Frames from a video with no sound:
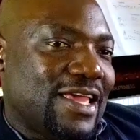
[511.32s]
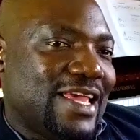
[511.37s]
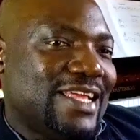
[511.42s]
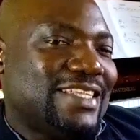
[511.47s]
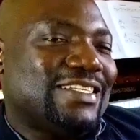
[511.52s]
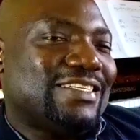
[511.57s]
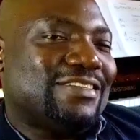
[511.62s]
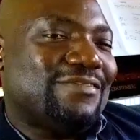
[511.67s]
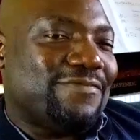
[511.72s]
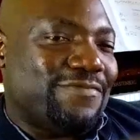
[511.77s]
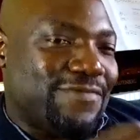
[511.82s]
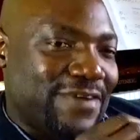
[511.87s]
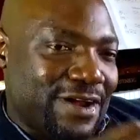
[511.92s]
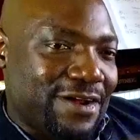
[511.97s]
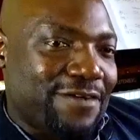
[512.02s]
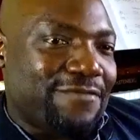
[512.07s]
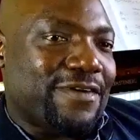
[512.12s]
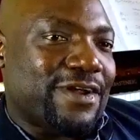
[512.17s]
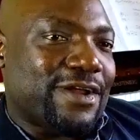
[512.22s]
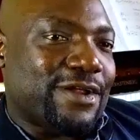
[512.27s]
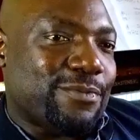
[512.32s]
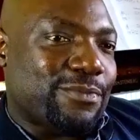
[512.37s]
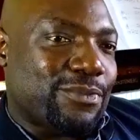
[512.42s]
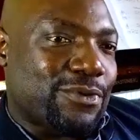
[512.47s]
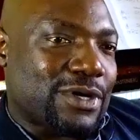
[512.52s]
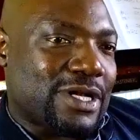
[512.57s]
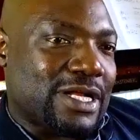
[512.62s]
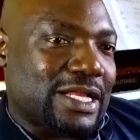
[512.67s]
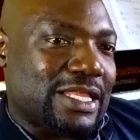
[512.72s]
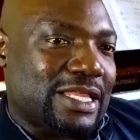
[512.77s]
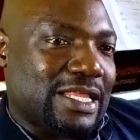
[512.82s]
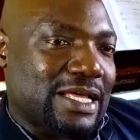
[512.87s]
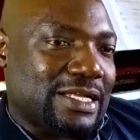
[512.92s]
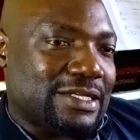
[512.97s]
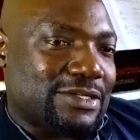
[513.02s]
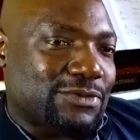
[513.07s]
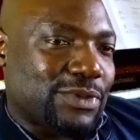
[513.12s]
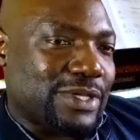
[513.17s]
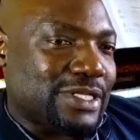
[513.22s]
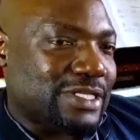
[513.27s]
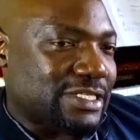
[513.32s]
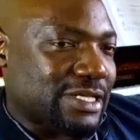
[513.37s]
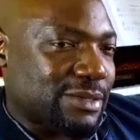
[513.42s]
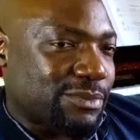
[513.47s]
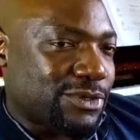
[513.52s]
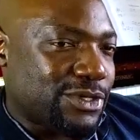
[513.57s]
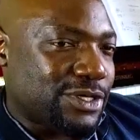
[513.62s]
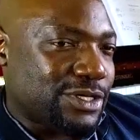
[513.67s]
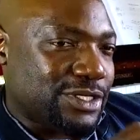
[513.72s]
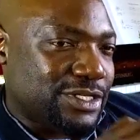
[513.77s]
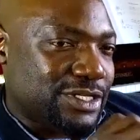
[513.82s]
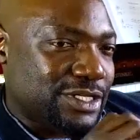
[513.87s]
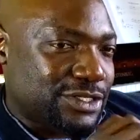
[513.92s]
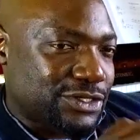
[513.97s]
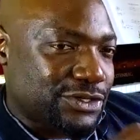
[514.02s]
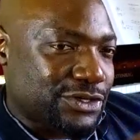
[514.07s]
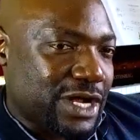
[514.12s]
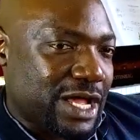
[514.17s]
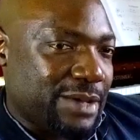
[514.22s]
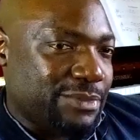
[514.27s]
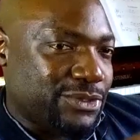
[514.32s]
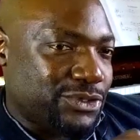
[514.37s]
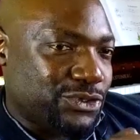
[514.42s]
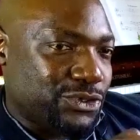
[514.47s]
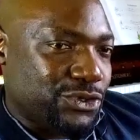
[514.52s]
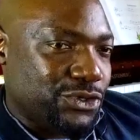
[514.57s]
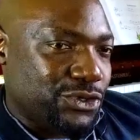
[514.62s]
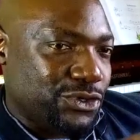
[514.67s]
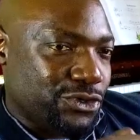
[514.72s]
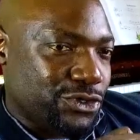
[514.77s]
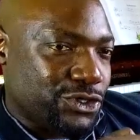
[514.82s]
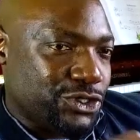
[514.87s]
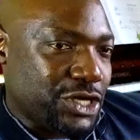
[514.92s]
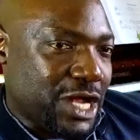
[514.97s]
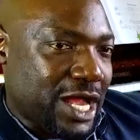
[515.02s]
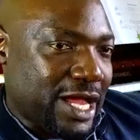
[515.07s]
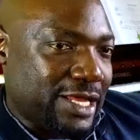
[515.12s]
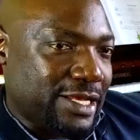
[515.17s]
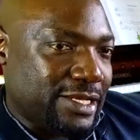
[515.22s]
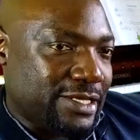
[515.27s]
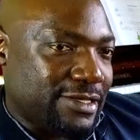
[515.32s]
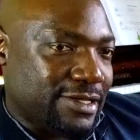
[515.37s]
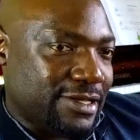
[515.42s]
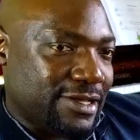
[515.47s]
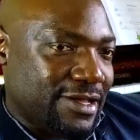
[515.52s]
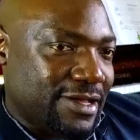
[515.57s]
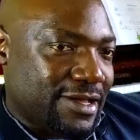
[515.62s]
It is very, very important that when somebody describes to you your child,